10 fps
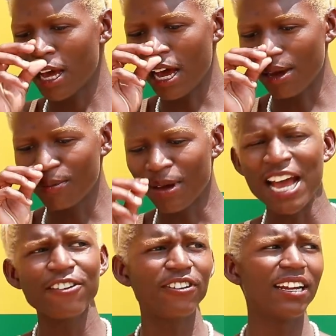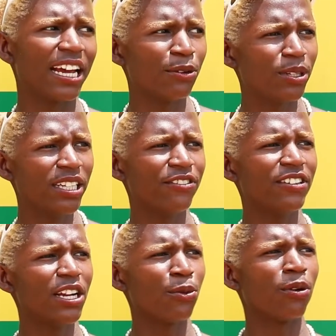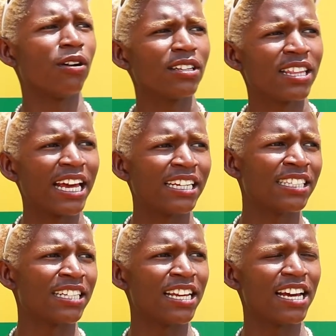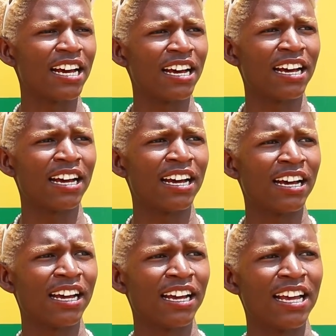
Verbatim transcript: um, I feel like we live in a world that uh,